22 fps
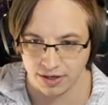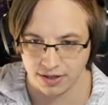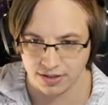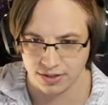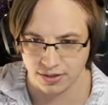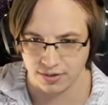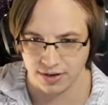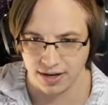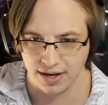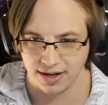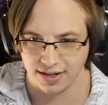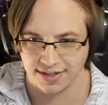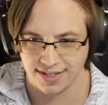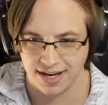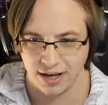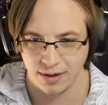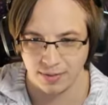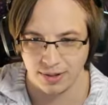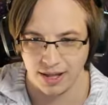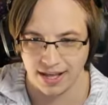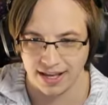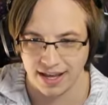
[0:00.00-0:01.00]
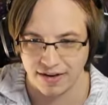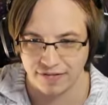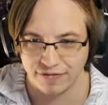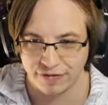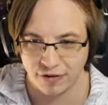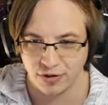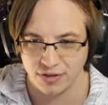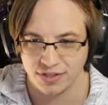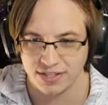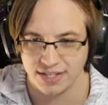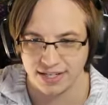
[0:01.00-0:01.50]
Okay, because now I'm like, at
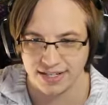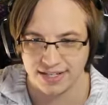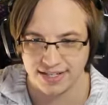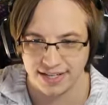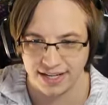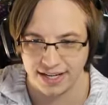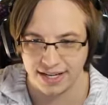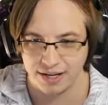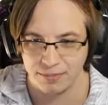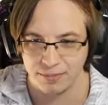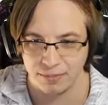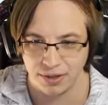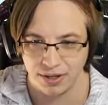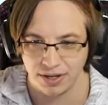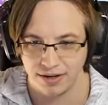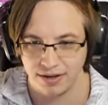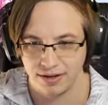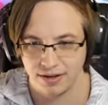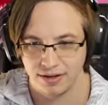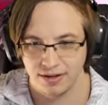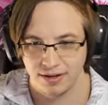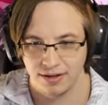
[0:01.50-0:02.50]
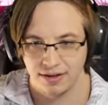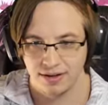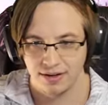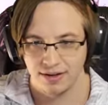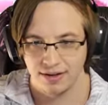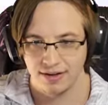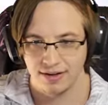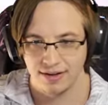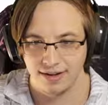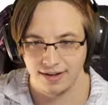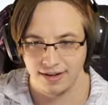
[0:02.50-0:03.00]
first it did, but
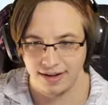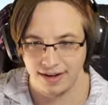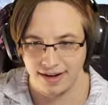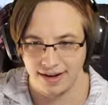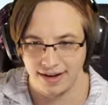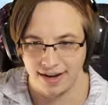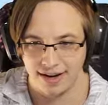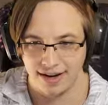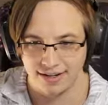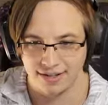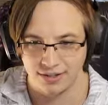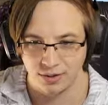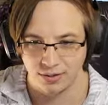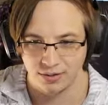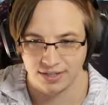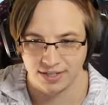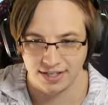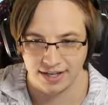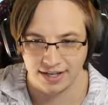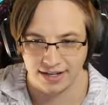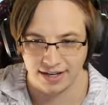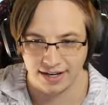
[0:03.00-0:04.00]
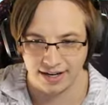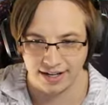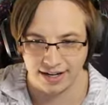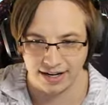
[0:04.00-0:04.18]
I, I don't see it getting any